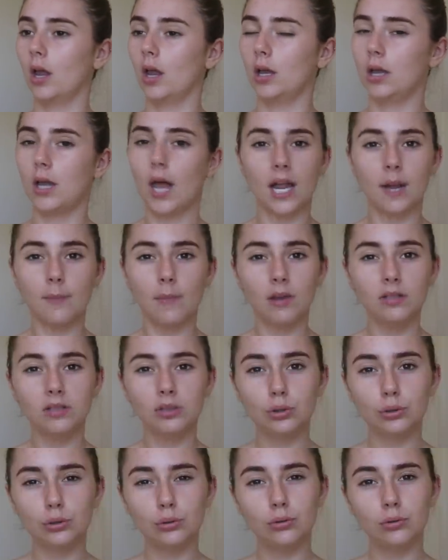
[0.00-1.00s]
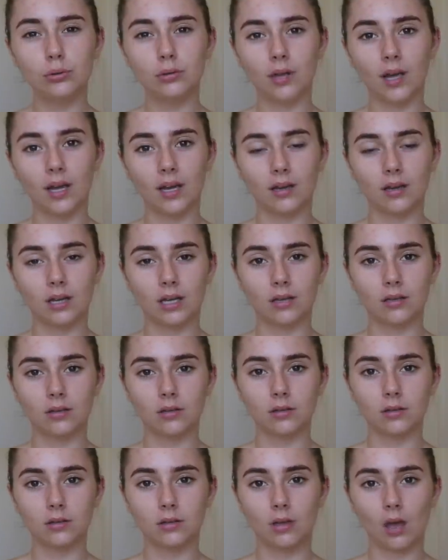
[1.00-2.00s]
leg muscle like
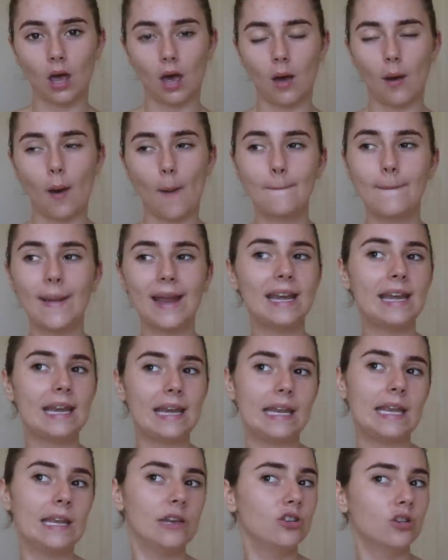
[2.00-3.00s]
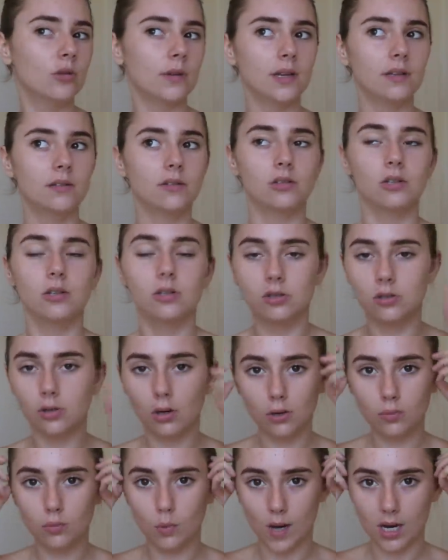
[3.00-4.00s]
my knee joints are just
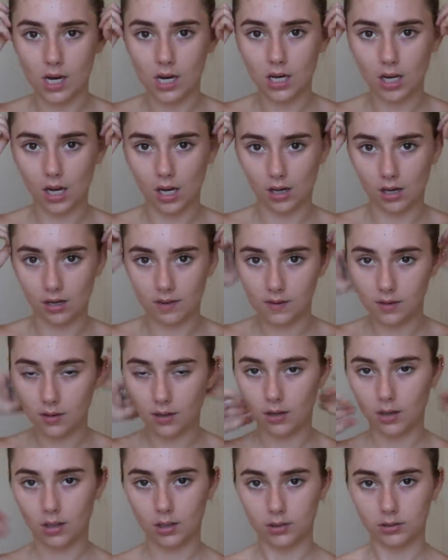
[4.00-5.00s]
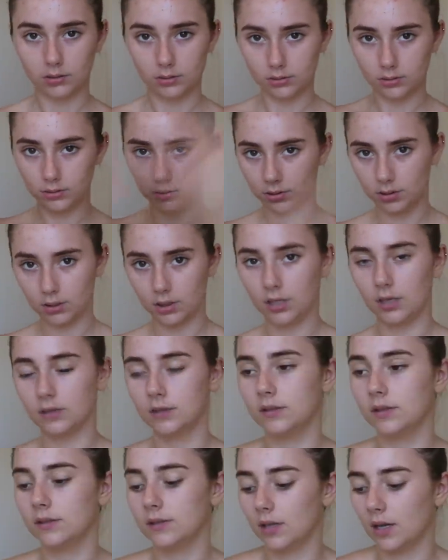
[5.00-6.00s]
so weak and ugh,
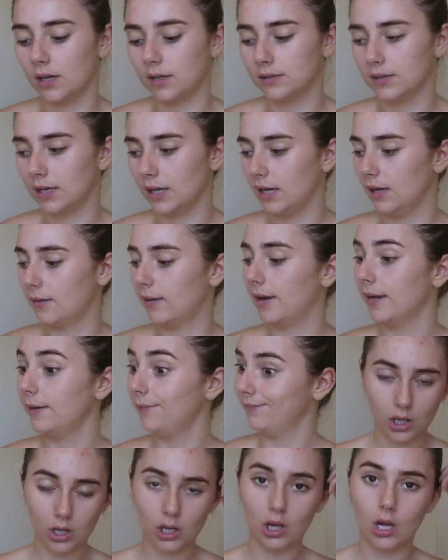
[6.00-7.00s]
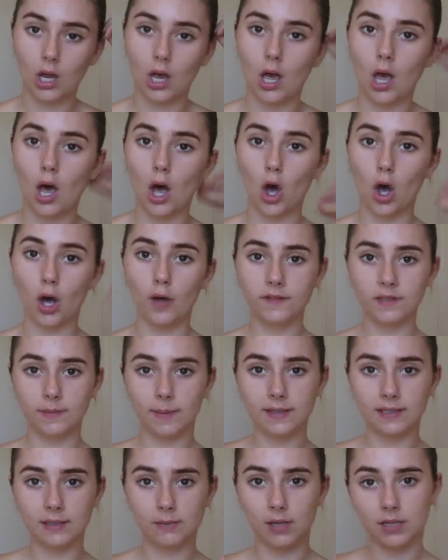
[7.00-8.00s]
it's a disaster anyway off to
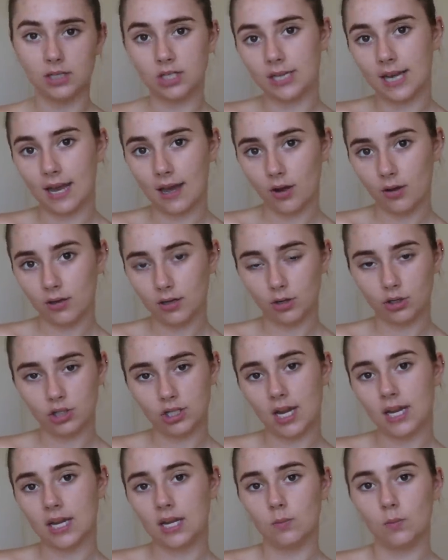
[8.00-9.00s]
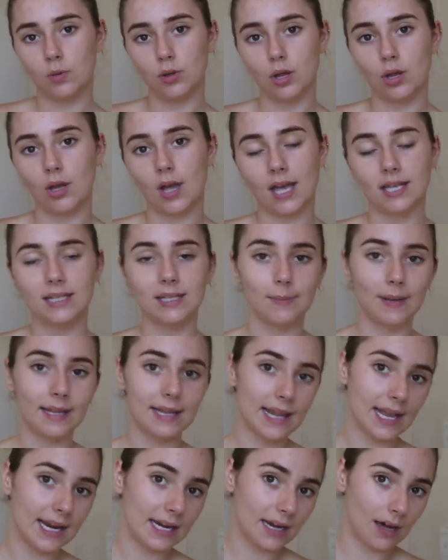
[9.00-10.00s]
make some lunch now and I'll check in with you guys a
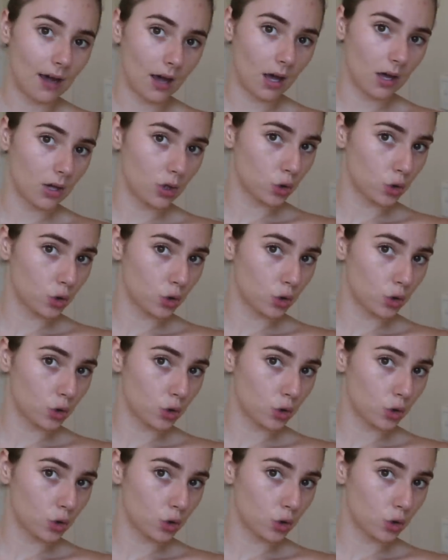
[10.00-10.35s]
bit later